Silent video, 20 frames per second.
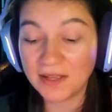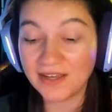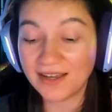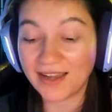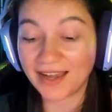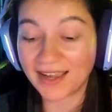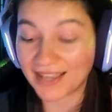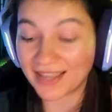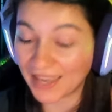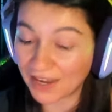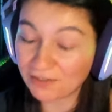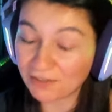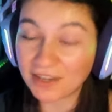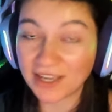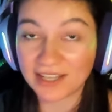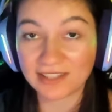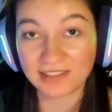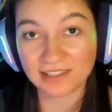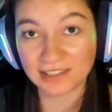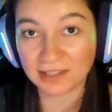I can't
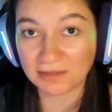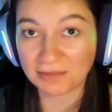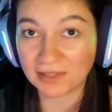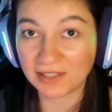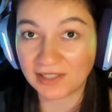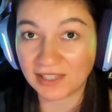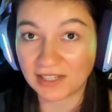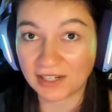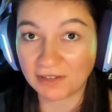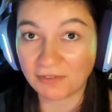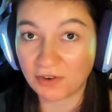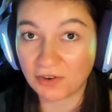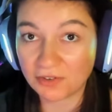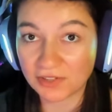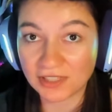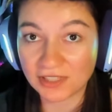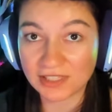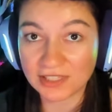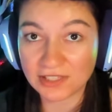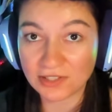react to something that I've
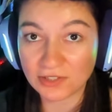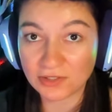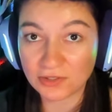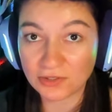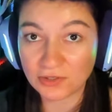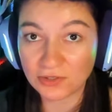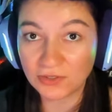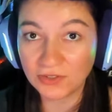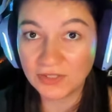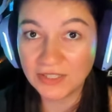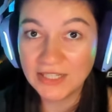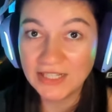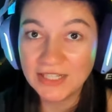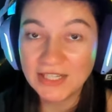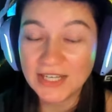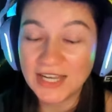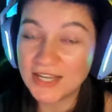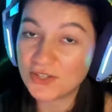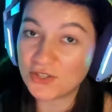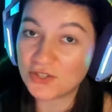already listened to.
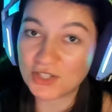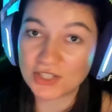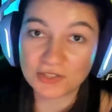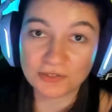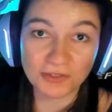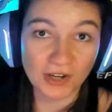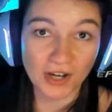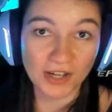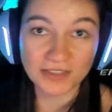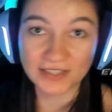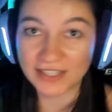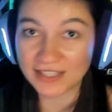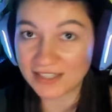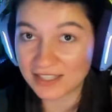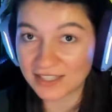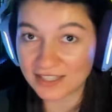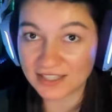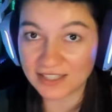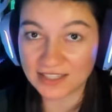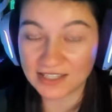It's just for
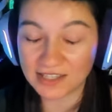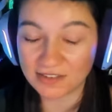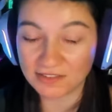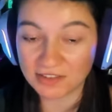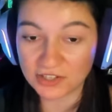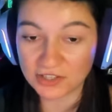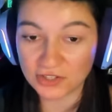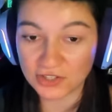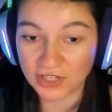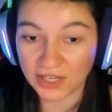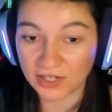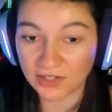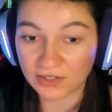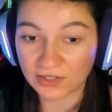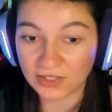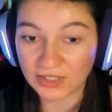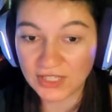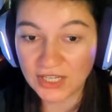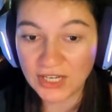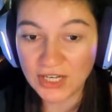authenticity of this
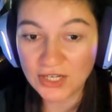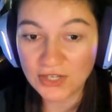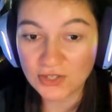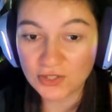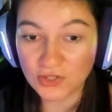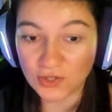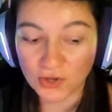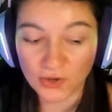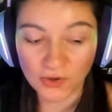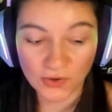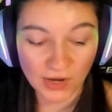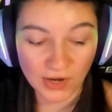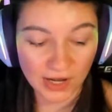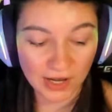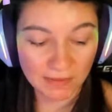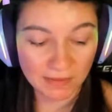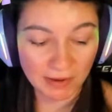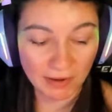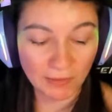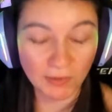channel. So
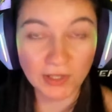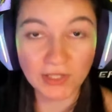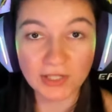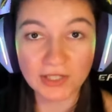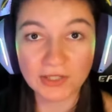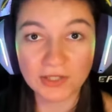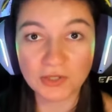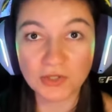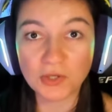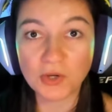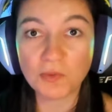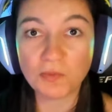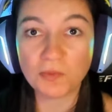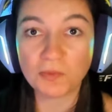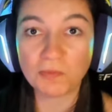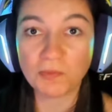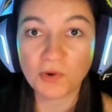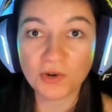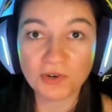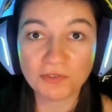I want to know
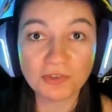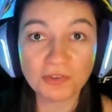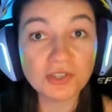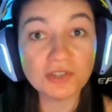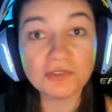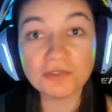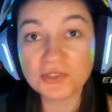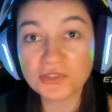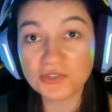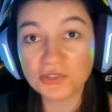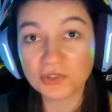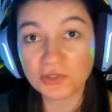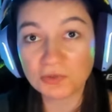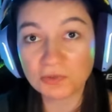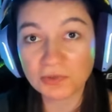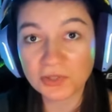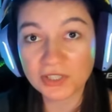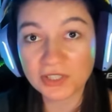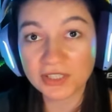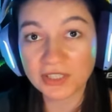more of her original
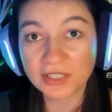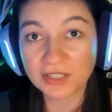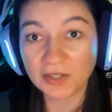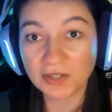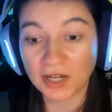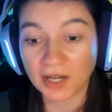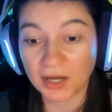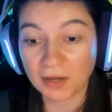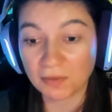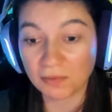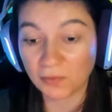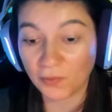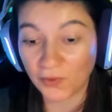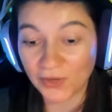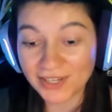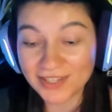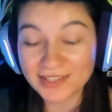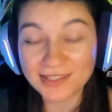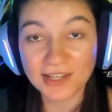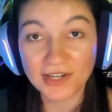work. What
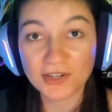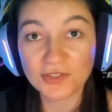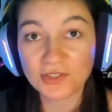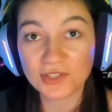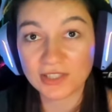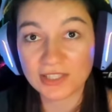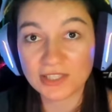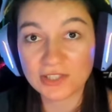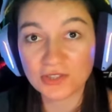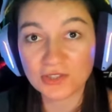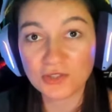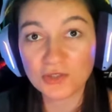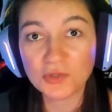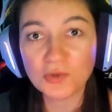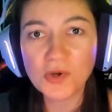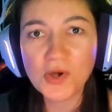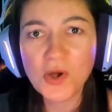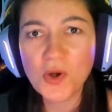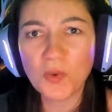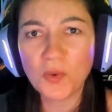is there to listen to?
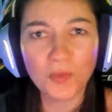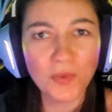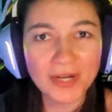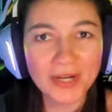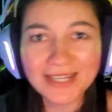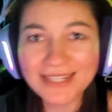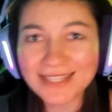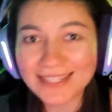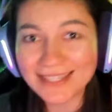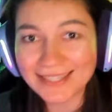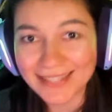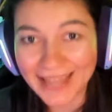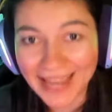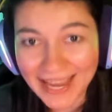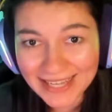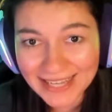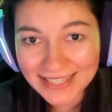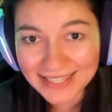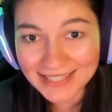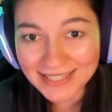What is
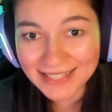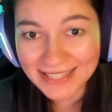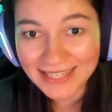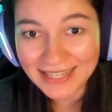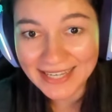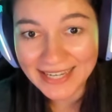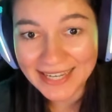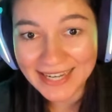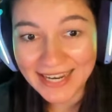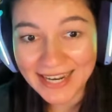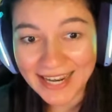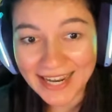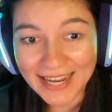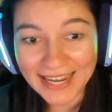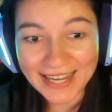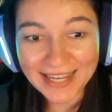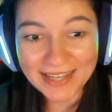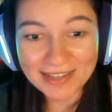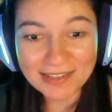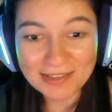next?
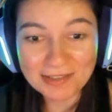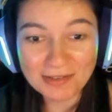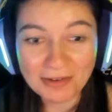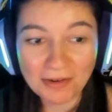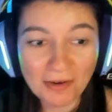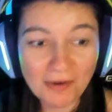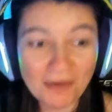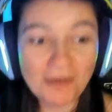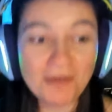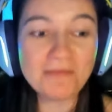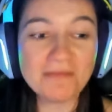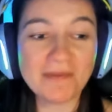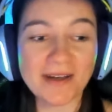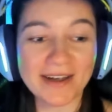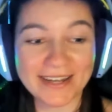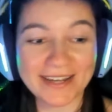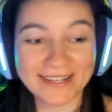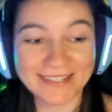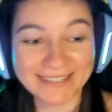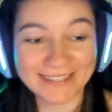And oh
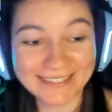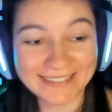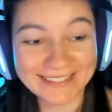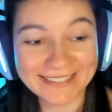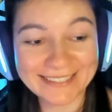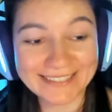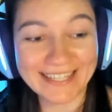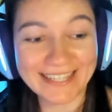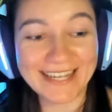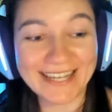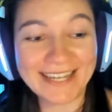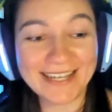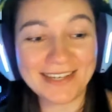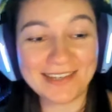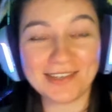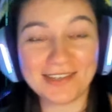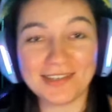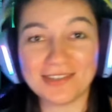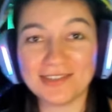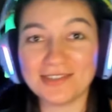my goodness, 8
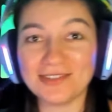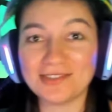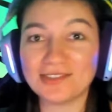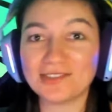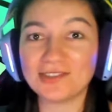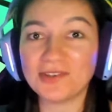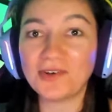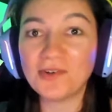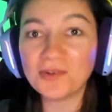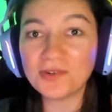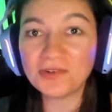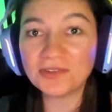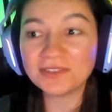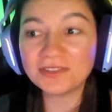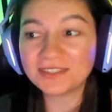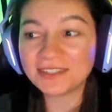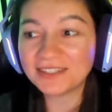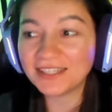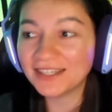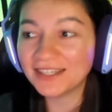years old.